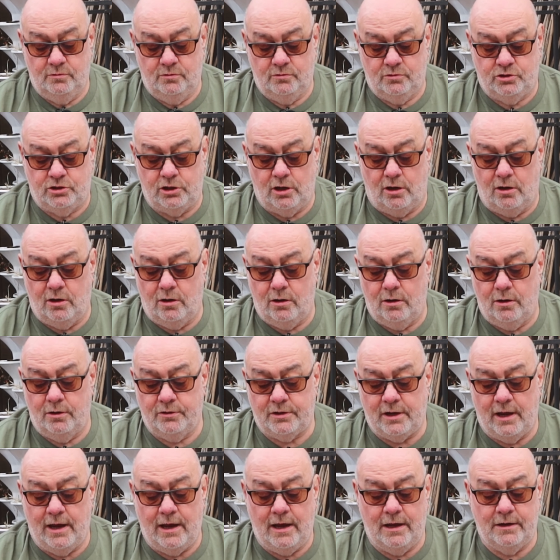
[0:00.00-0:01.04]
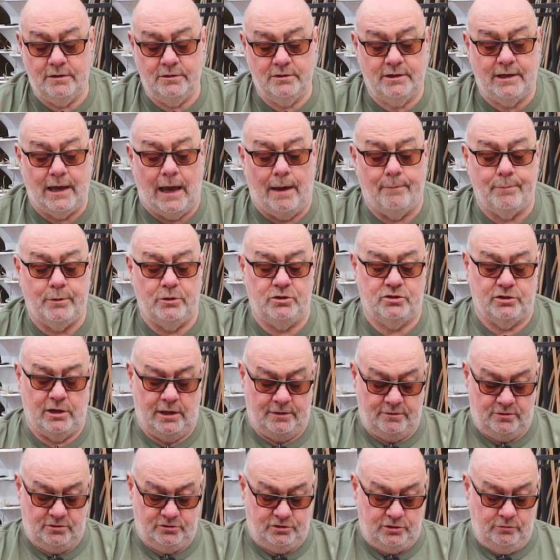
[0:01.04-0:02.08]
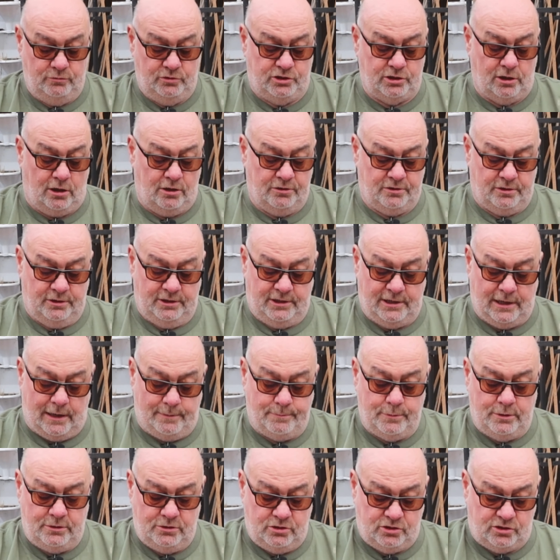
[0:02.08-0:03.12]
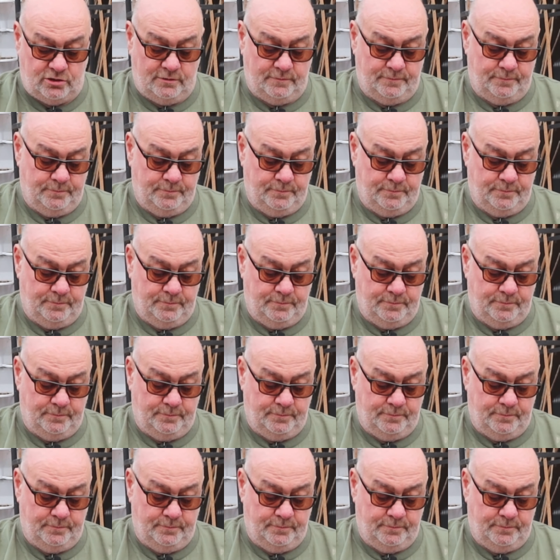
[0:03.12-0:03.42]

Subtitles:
Chard and cabbage then. Let's do chard and cabbage.